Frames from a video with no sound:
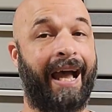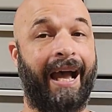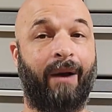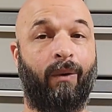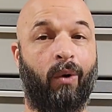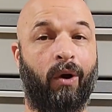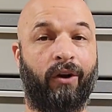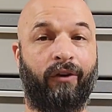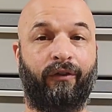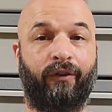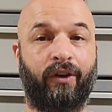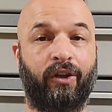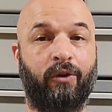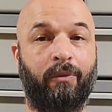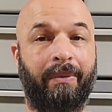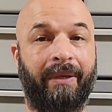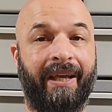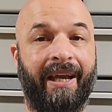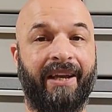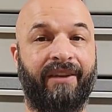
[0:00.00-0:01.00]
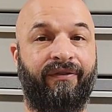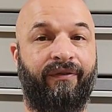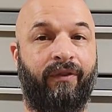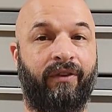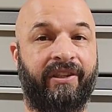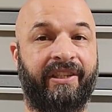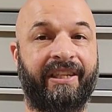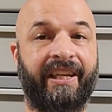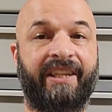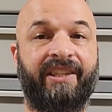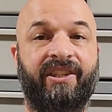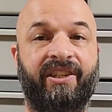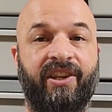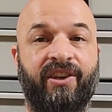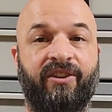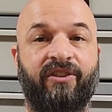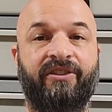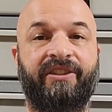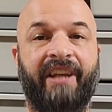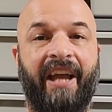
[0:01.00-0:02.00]
I worked for UPS for 6
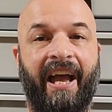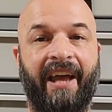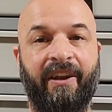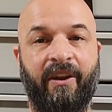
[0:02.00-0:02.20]
years.